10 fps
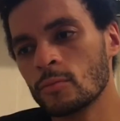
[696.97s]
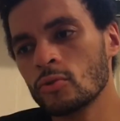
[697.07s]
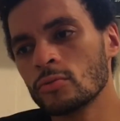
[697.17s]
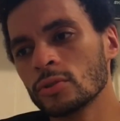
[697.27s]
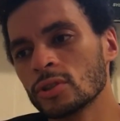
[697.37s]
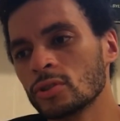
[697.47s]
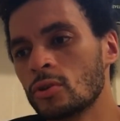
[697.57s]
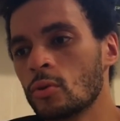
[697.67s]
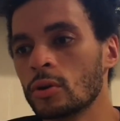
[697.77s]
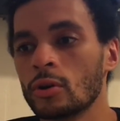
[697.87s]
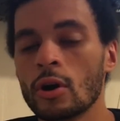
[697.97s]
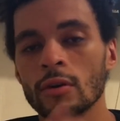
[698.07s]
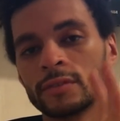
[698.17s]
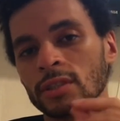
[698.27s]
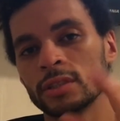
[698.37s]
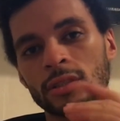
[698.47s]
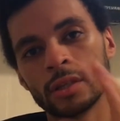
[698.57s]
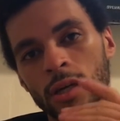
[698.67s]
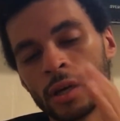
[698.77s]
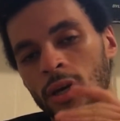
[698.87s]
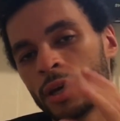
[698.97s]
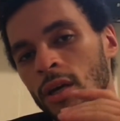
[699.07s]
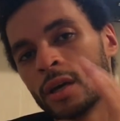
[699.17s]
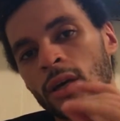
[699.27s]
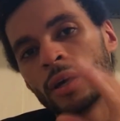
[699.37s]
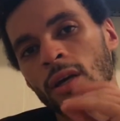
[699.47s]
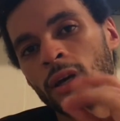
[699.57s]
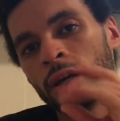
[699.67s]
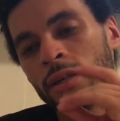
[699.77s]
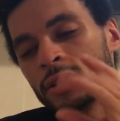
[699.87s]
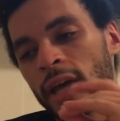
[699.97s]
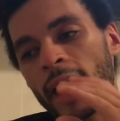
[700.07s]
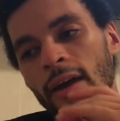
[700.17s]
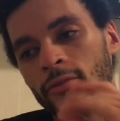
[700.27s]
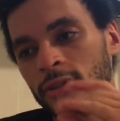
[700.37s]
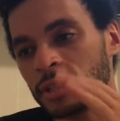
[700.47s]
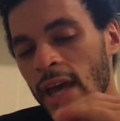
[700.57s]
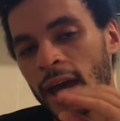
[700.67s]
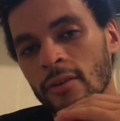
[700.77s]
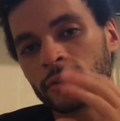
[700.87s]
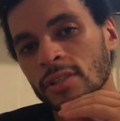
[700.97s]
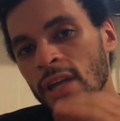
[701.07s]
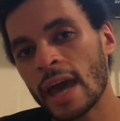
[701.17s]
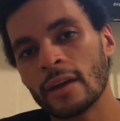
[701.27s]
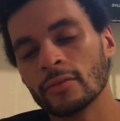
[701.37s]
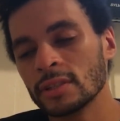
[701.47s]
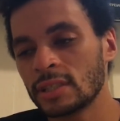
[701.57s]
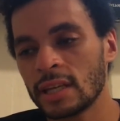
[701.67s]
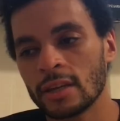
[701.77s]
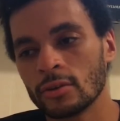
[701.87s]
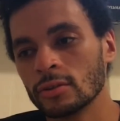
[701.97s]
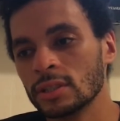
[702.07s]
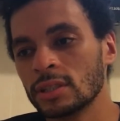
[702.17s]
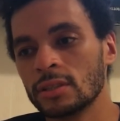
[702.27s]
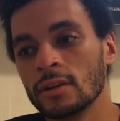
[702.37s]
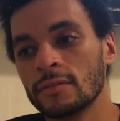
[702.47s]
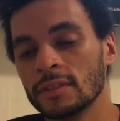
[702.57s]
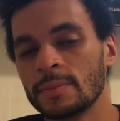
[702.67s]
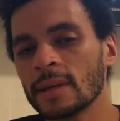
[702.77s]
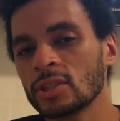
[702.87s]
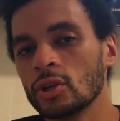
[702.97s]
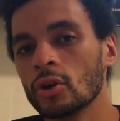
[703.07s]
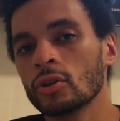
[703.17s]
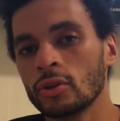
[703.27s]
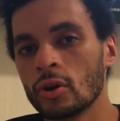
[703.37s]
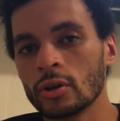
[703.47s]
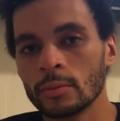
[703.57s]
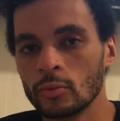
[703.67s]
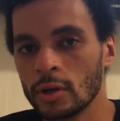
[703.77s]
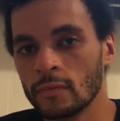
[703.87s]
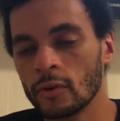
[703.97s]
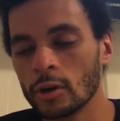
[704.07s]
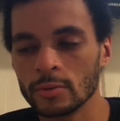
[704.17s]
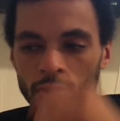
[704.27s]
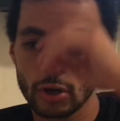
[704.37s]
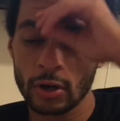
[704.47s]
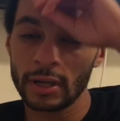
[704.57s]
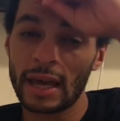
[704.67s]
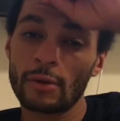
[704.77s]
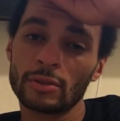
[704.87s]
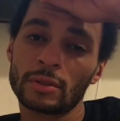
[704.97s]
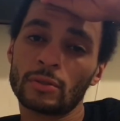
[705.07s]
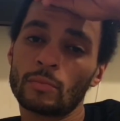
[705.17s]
But Mook was just going off, just chattering, saying all this stuff, especially early on in Verb's third, and that was